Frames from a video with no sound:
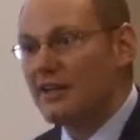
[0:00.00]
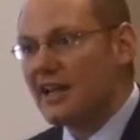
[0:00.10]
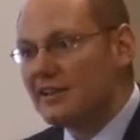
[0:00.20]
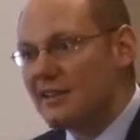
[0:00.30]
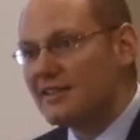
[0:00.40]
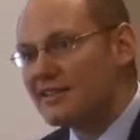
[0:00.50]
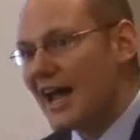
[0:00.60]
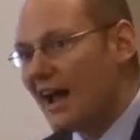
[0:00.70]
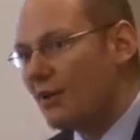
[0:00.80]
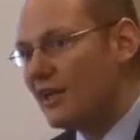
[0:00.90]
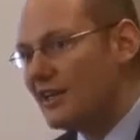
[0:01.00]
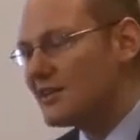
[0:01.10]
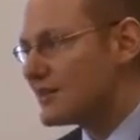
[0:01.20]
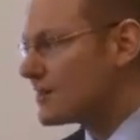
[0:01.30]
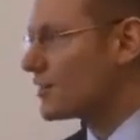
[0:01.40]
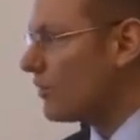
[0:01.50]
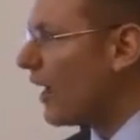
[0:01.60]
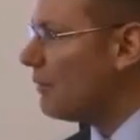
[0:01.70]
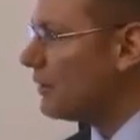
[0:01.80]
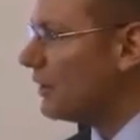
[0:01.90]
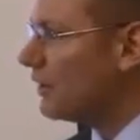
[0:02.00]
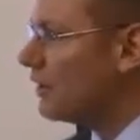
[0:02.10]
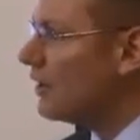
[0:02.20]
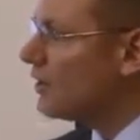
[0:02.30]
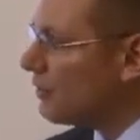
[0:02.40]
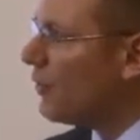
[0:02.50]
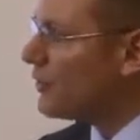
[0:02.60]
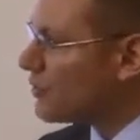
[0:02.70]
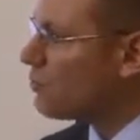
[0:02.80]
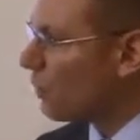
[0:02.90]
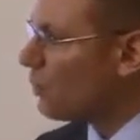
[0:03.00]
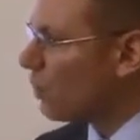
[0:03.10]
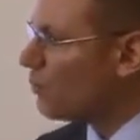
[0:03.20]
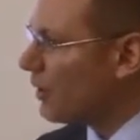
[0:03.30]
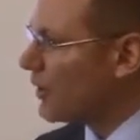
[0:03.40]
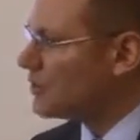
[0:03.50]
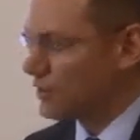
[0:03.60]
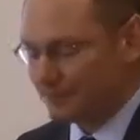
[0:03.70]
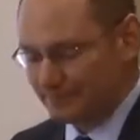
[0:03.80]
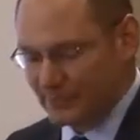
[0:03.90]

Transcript: Yet this is how he's describing the post-war corporation.